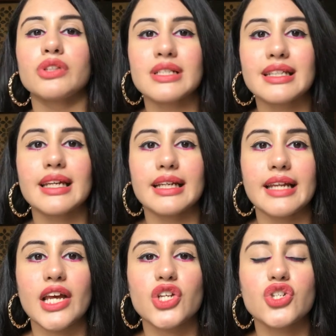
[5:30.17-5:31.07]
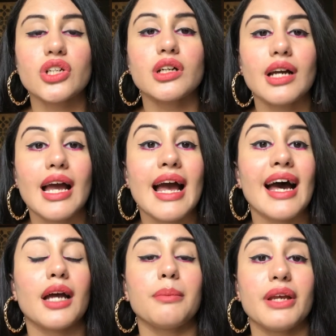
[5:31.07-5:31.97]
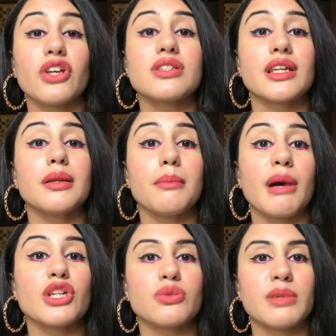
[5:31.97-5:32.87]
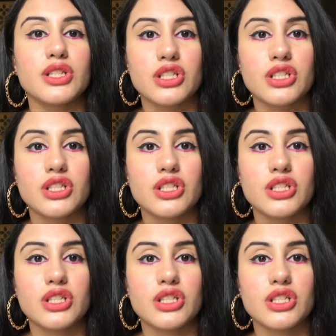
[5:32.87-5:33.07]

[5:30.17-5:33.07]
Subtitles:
your skin texture and make your skin much, much